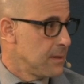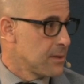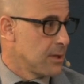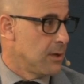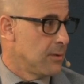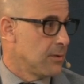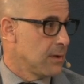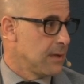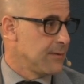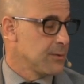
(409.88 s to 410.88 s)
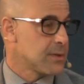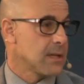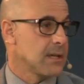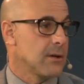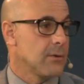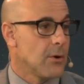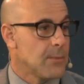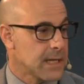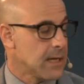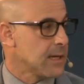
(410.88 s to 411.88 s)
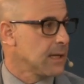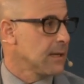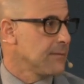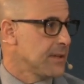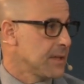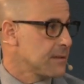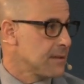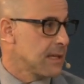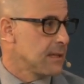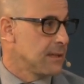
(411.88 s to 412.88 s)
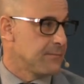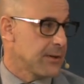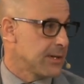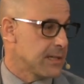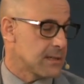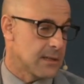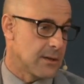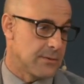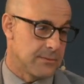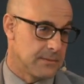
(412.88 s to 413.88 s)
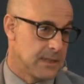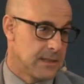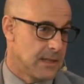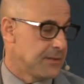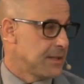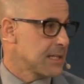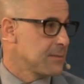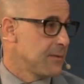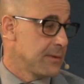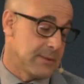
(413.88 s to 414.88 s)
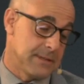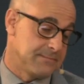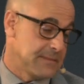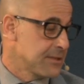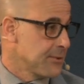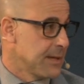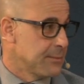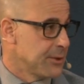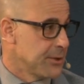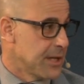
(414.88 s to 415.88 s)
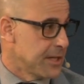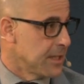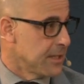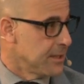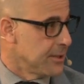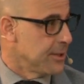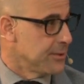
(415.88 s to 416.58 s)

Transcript: So if you suddenly go, "Oh my God, I love this," they can very easily go on the next movie. Well, that's great, but you're not in it, you know.